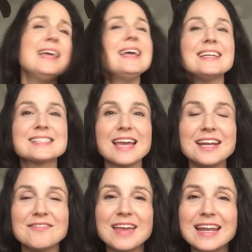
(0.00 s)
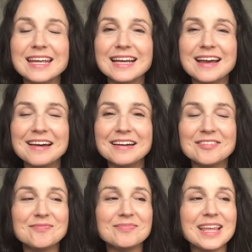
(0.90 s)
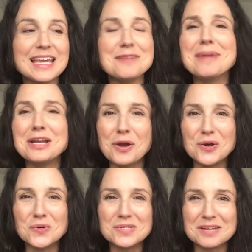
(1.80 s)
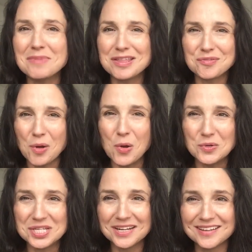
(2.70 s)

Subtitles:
It's kind of getting like in my nose, in my throat.